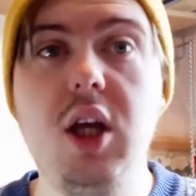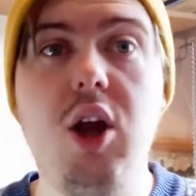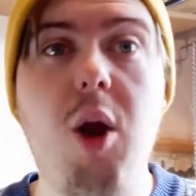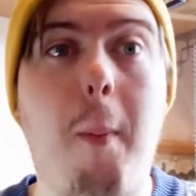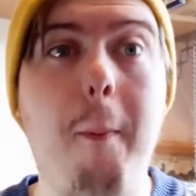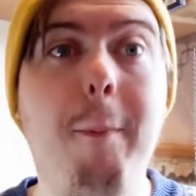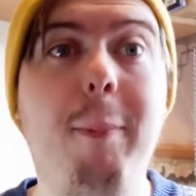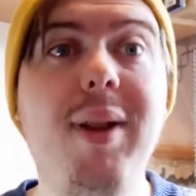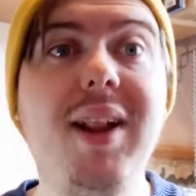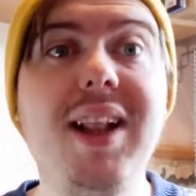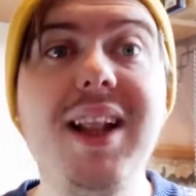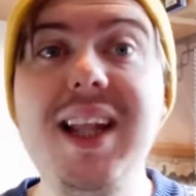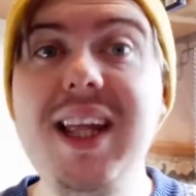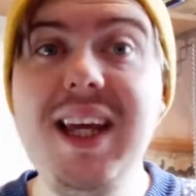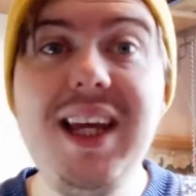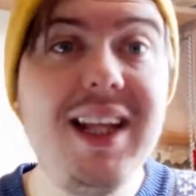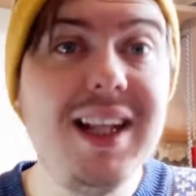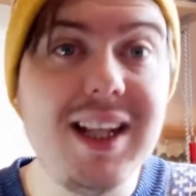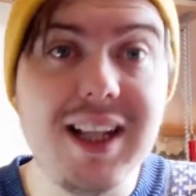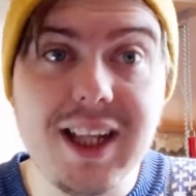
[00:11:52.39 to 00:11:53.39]

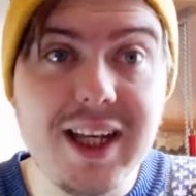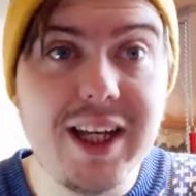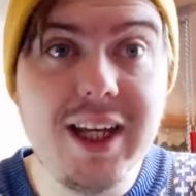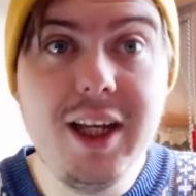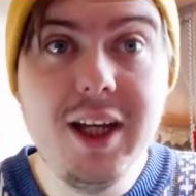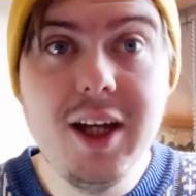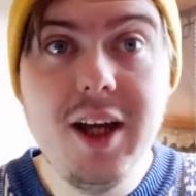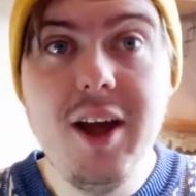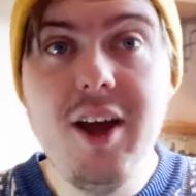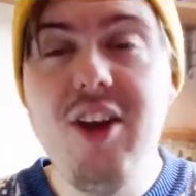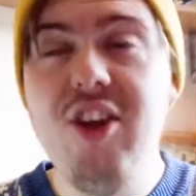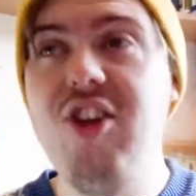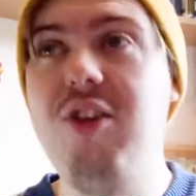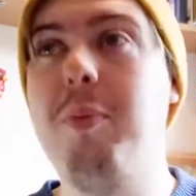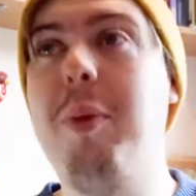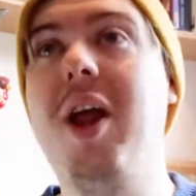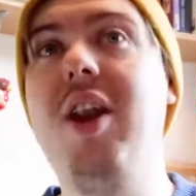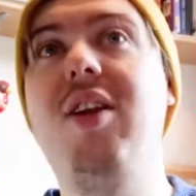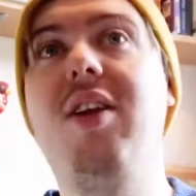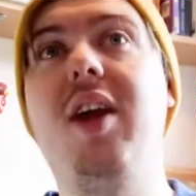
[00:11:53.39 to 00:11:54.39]
completely
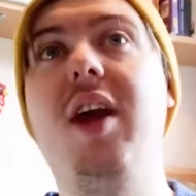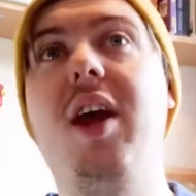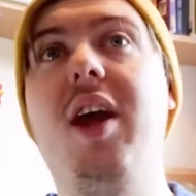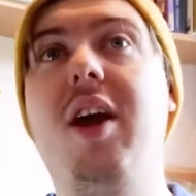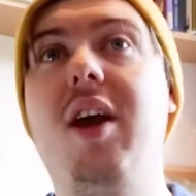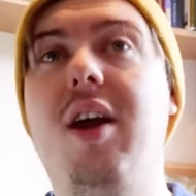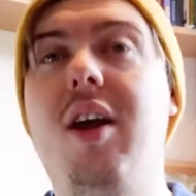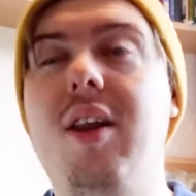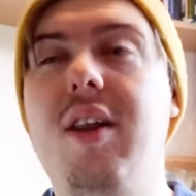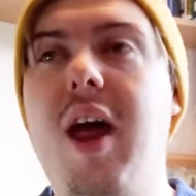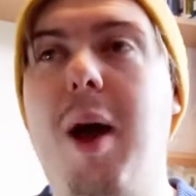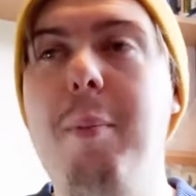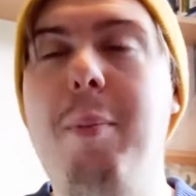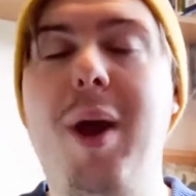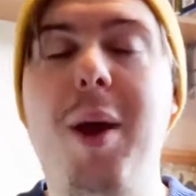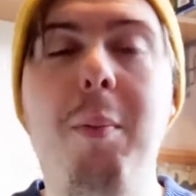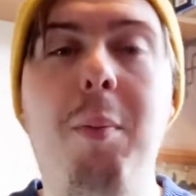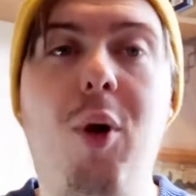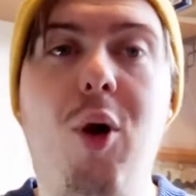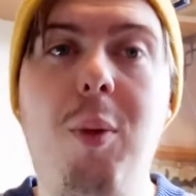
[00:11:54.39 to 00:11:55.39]
spending that
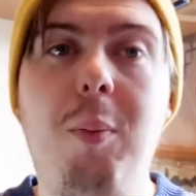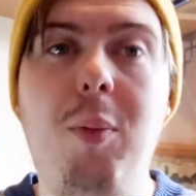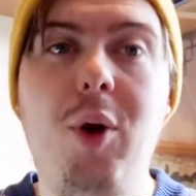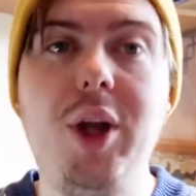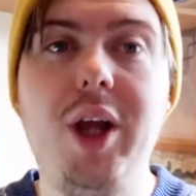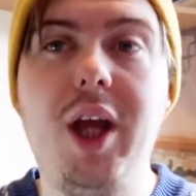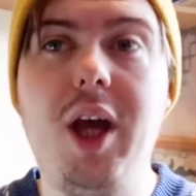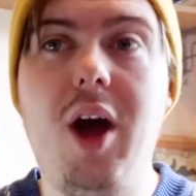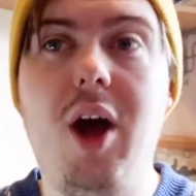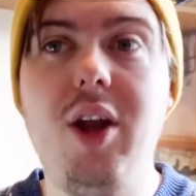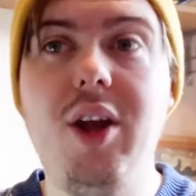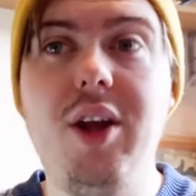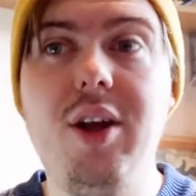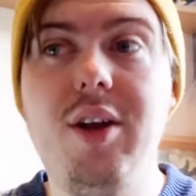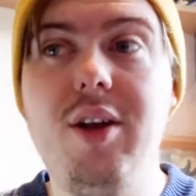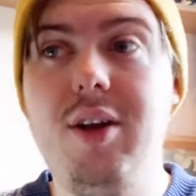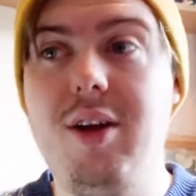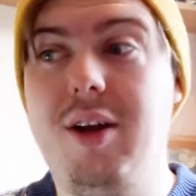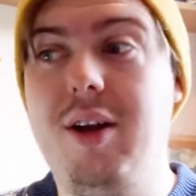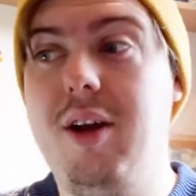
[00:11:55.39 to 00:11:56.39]
bit more money on
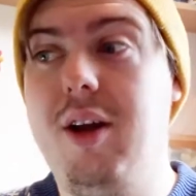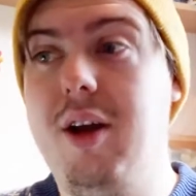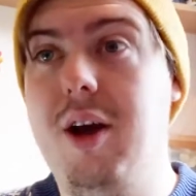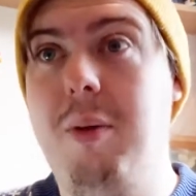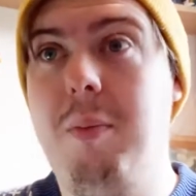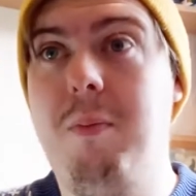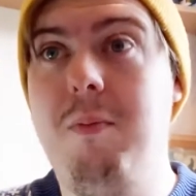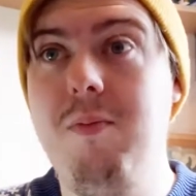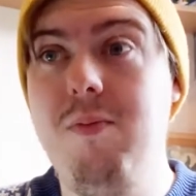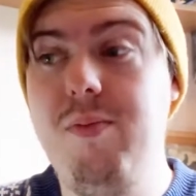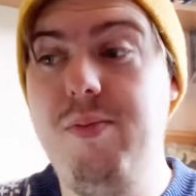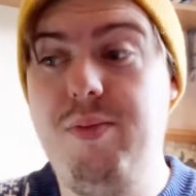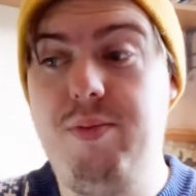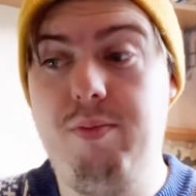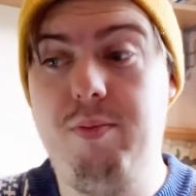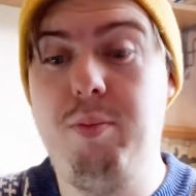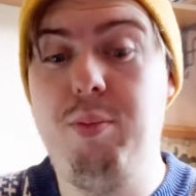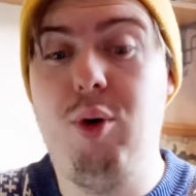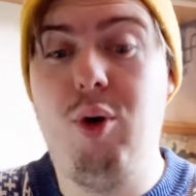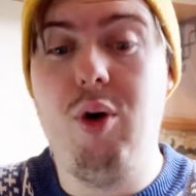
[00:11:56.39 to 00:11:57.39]
a
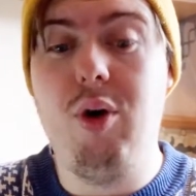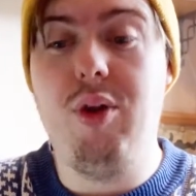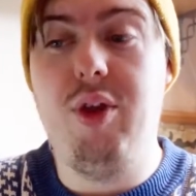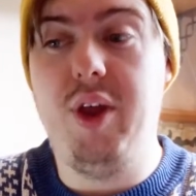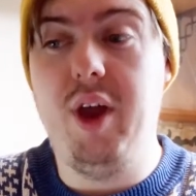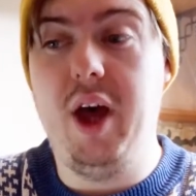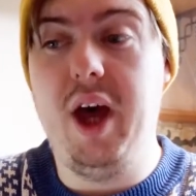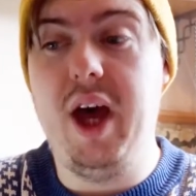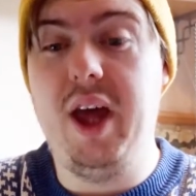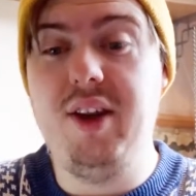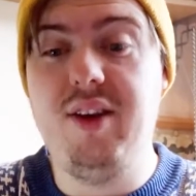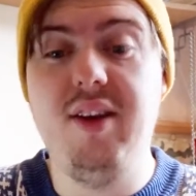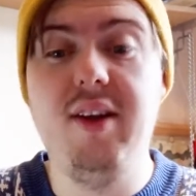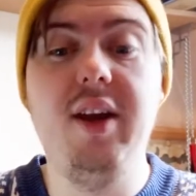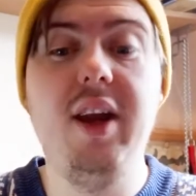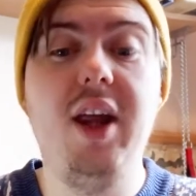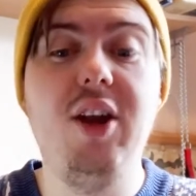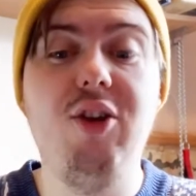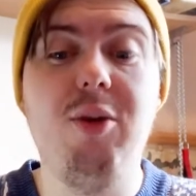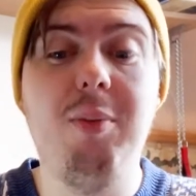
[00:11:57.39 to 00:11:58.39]
book that I
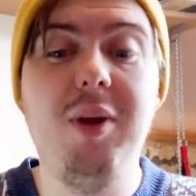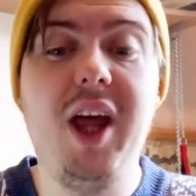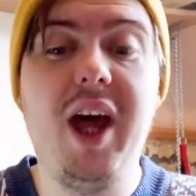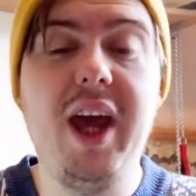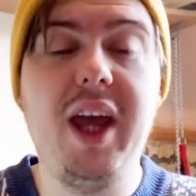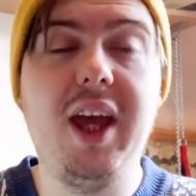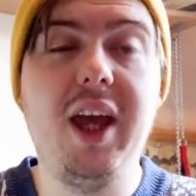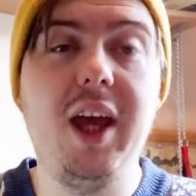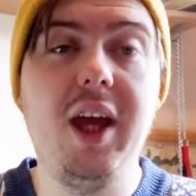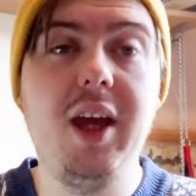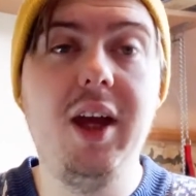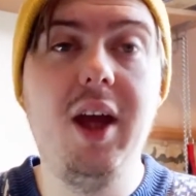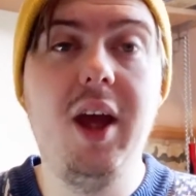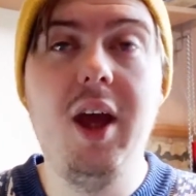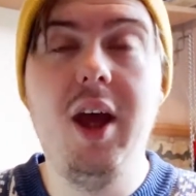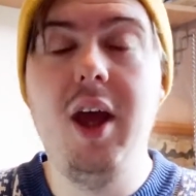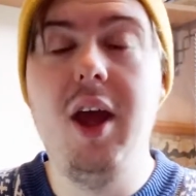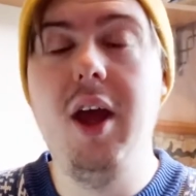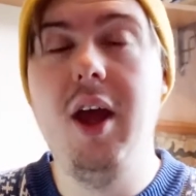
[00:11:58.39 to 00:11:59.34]
didn't end up liking,